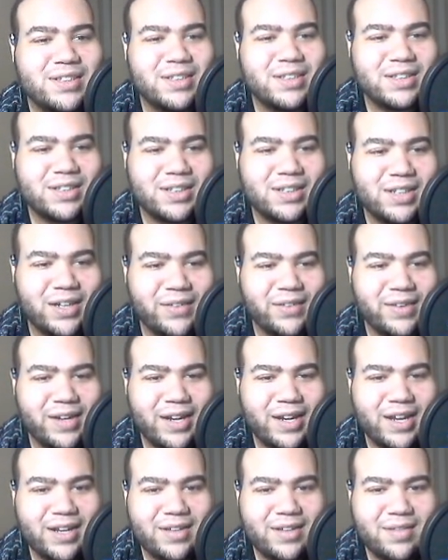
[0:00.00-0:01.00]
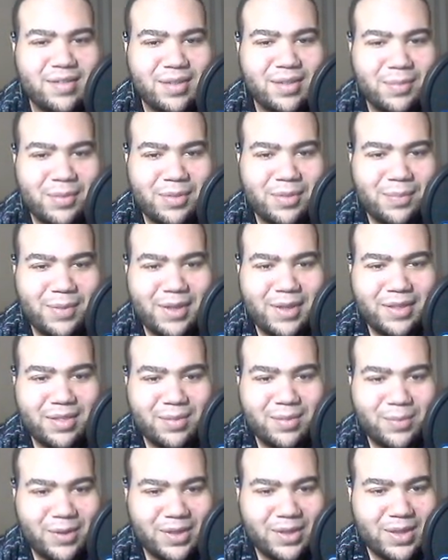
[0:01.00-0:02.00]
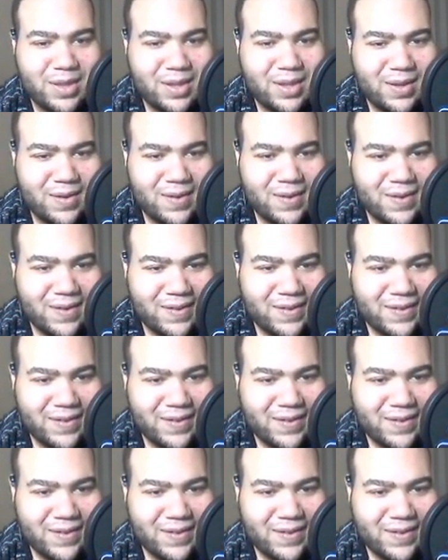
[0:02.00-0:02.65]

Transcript: Alright, we got some of the best ones here.